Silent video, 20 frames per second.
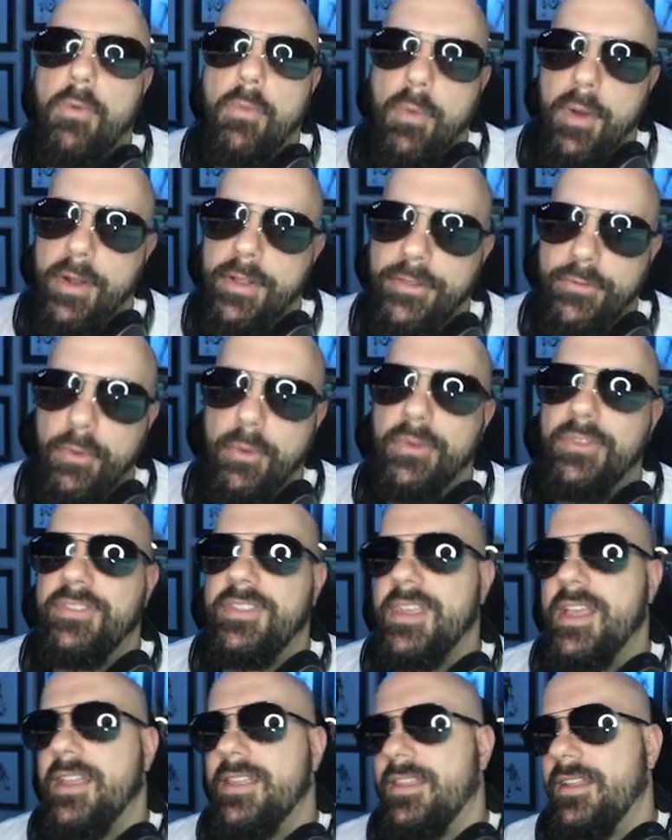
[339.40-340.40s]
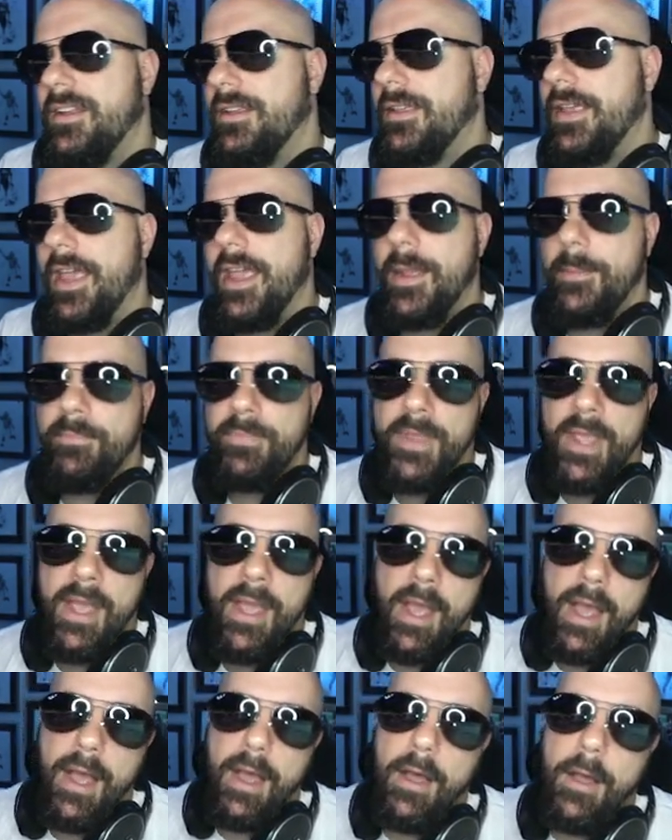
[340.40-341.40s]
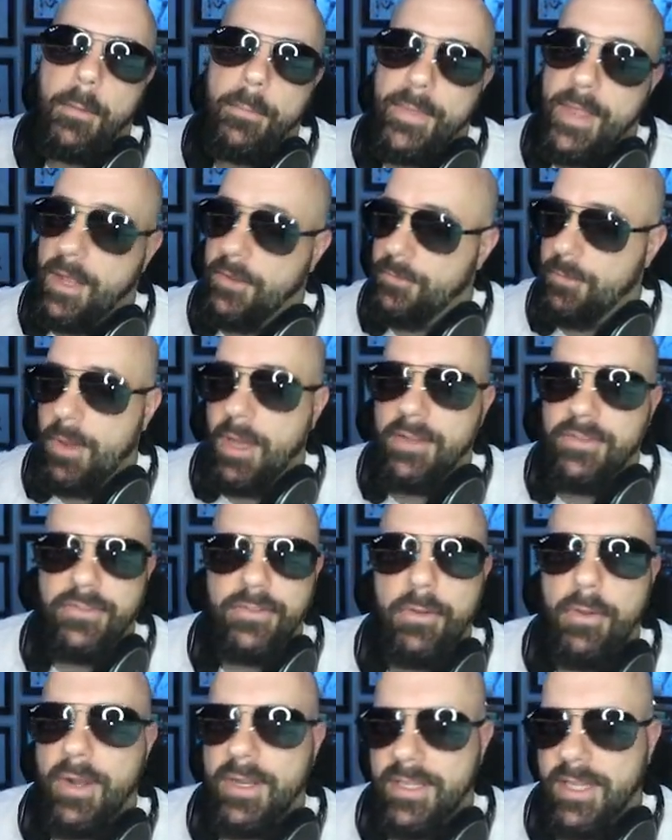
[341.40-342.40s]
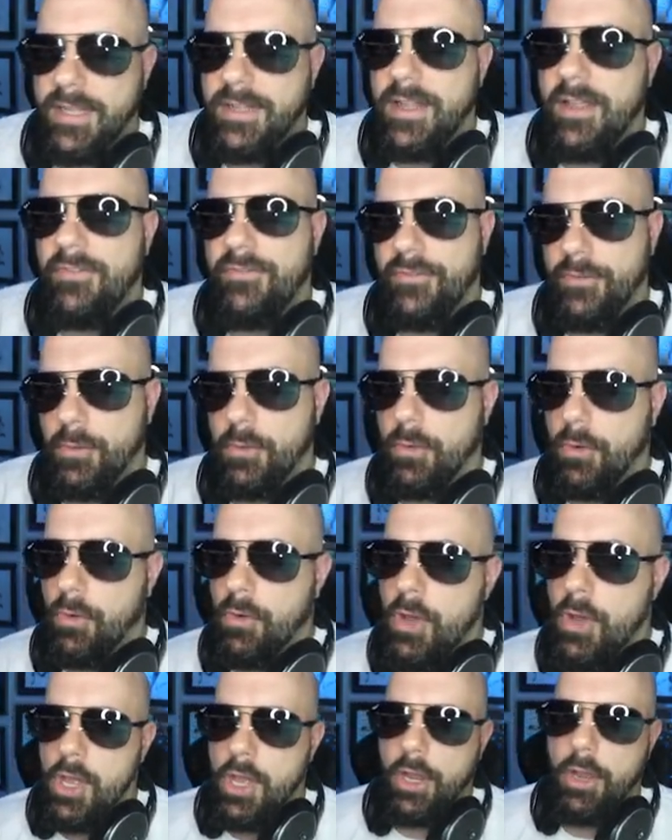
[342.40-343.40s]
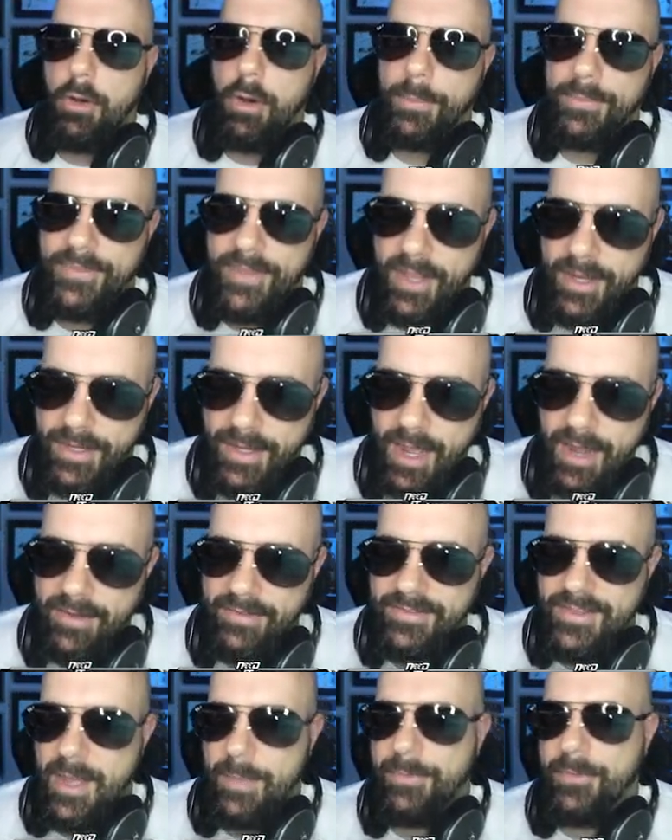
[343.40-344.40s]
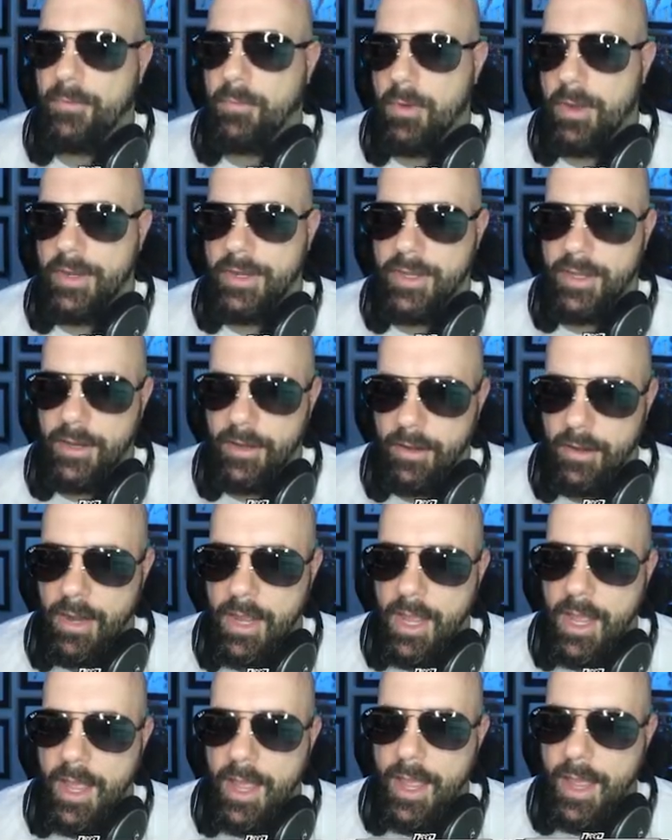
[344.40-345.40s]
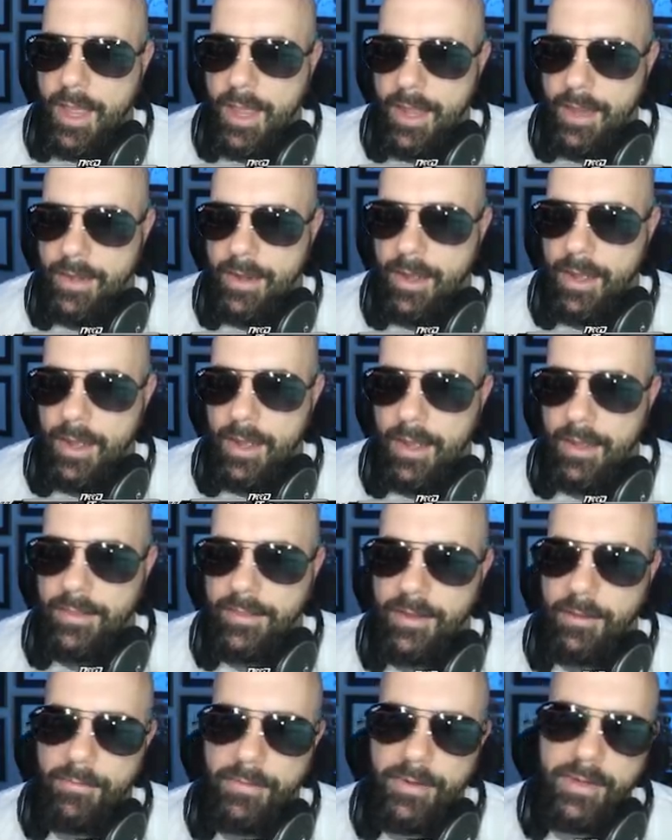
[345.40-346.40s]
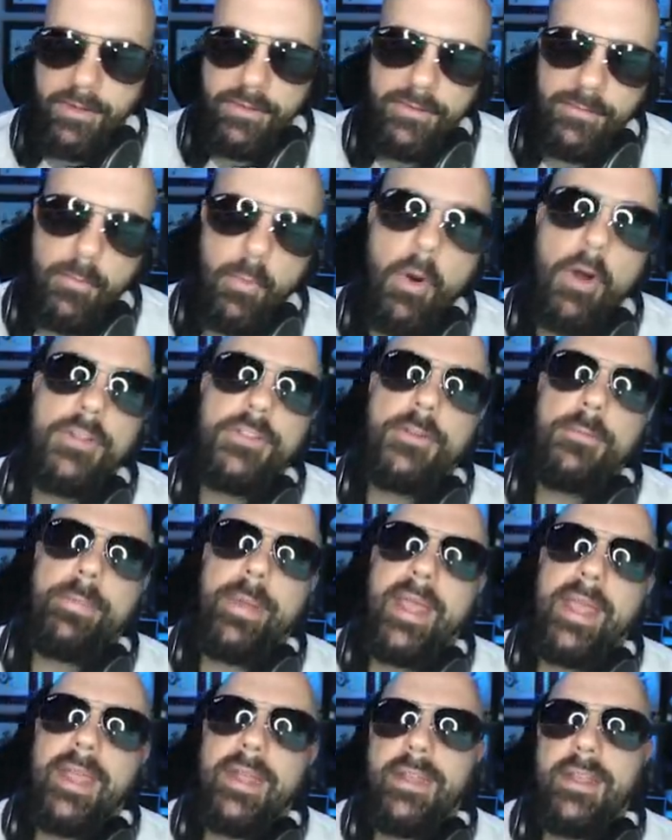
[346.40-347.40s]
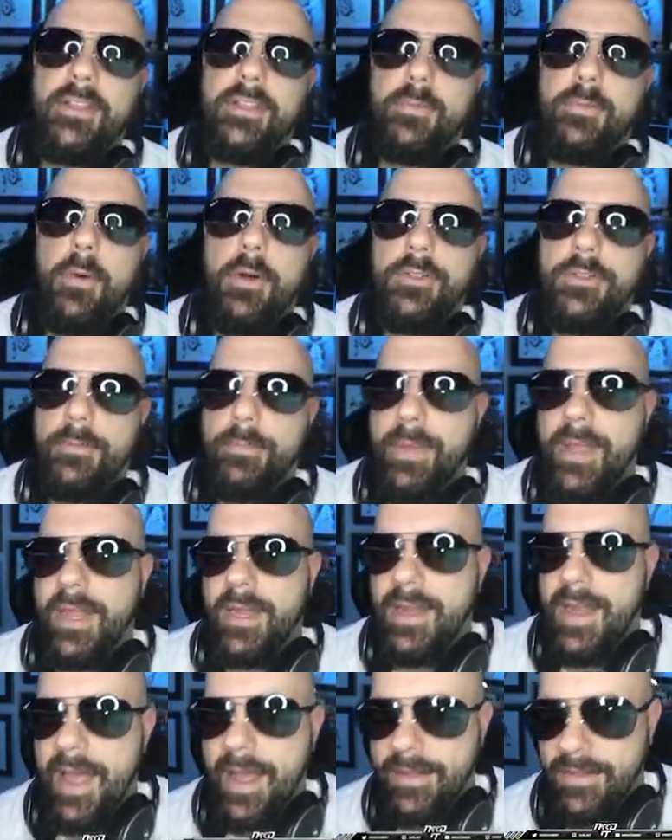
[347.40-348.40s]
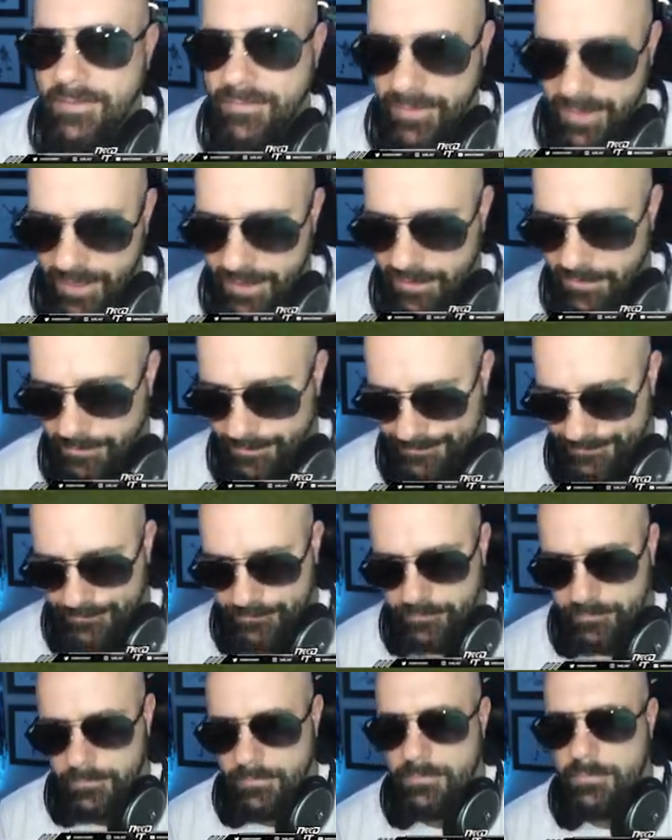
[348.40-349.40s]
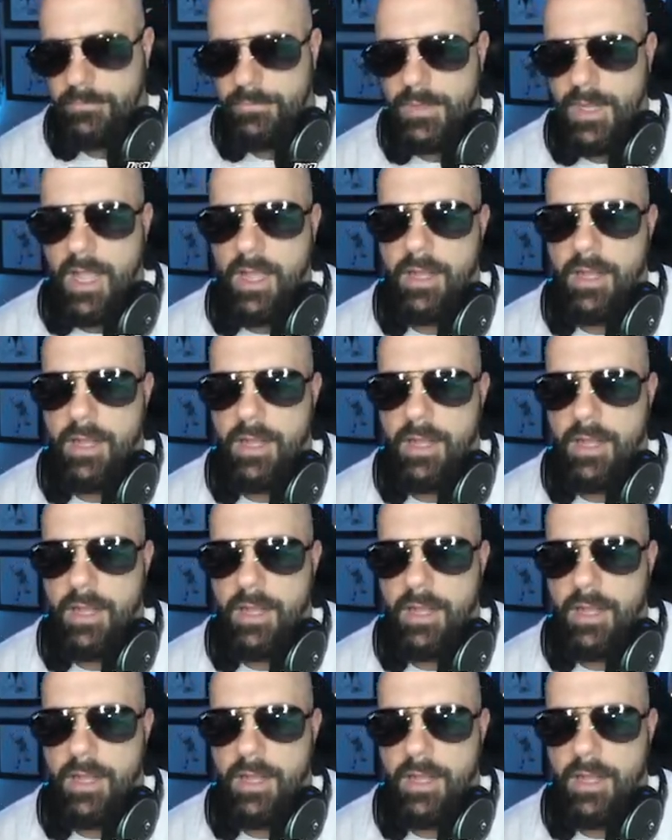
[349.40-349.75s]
run towards the end of the game. Um, that's why I just go ahead and kick that field goal, go up 10, got to stop the run here. And uh, there it is. Walter Payton, he has Walter Payton activated. Uh,